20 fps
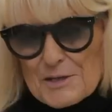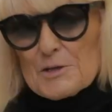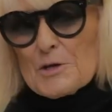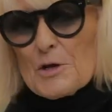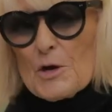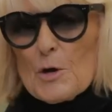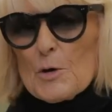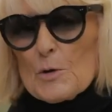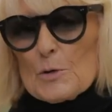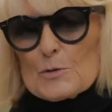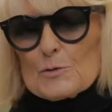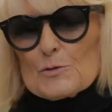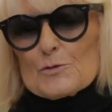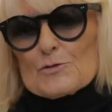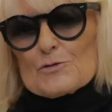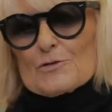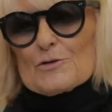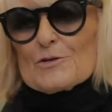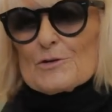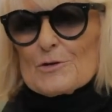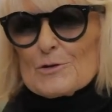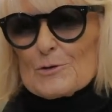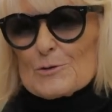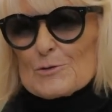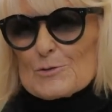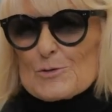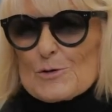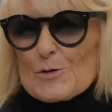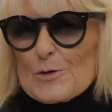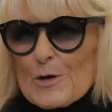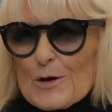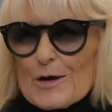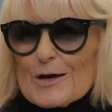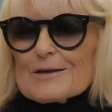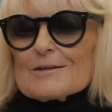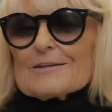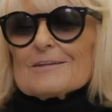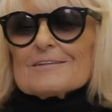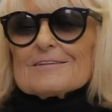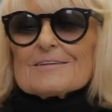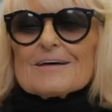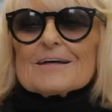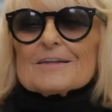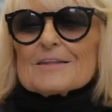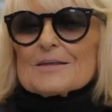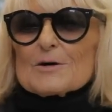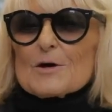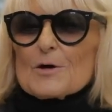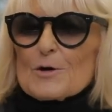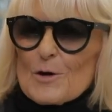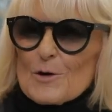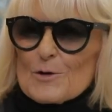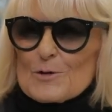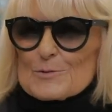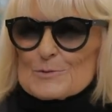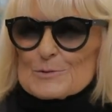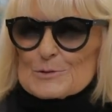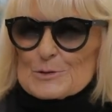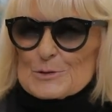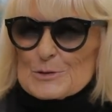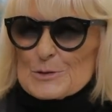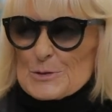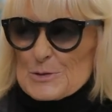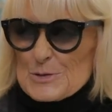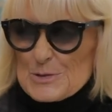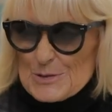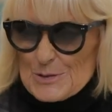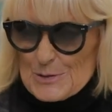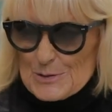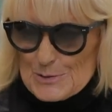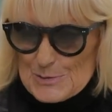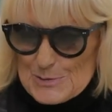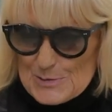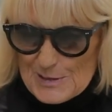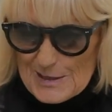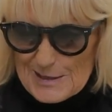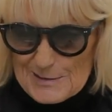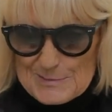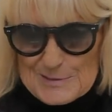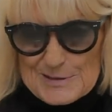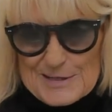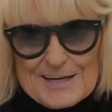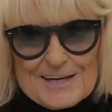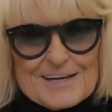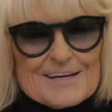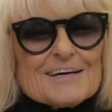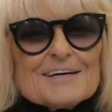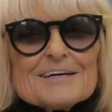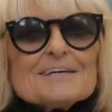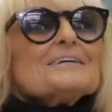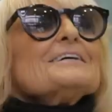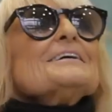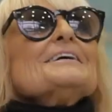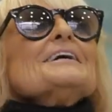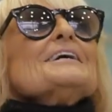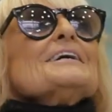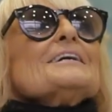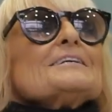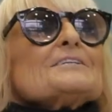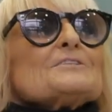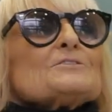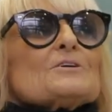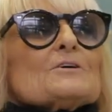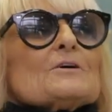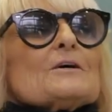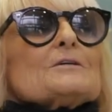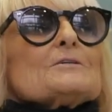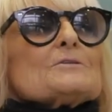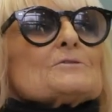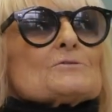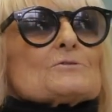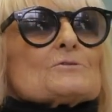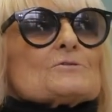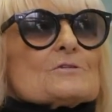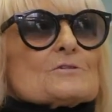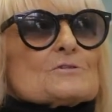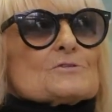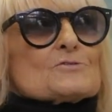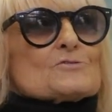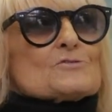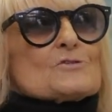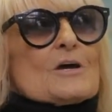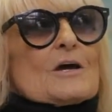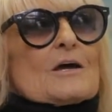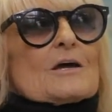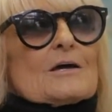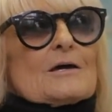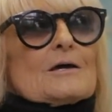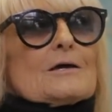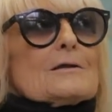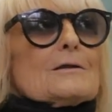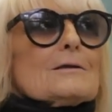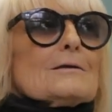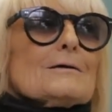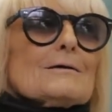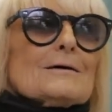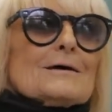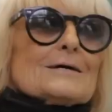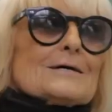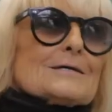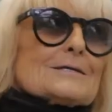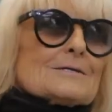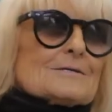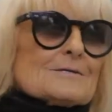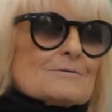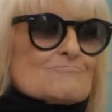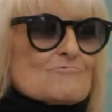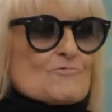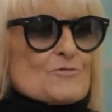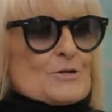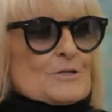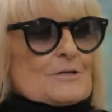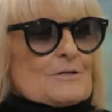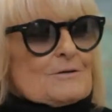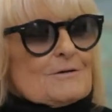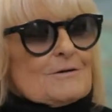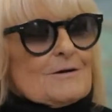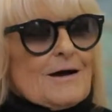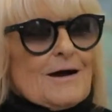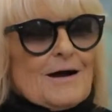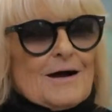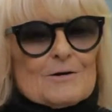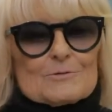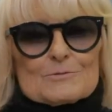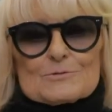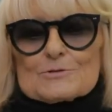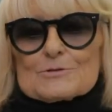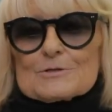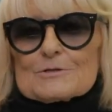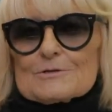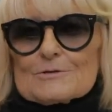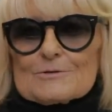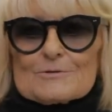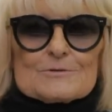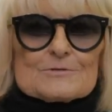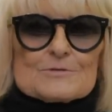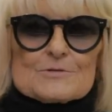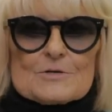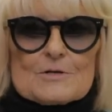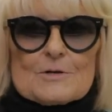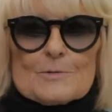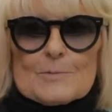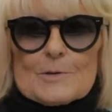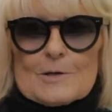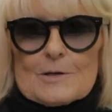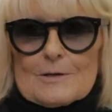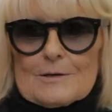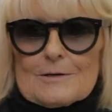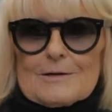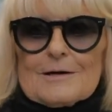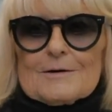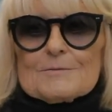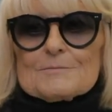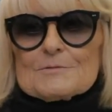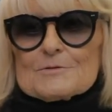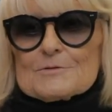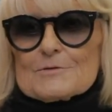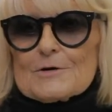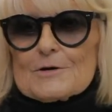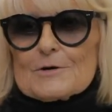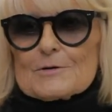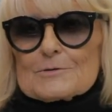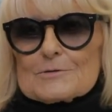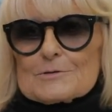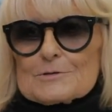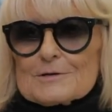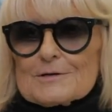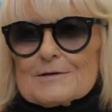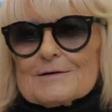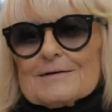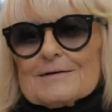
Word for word: the nudes, nude drawing, the horrible nudes that used to come in here. So I used to just check in and out to the cinema up the road.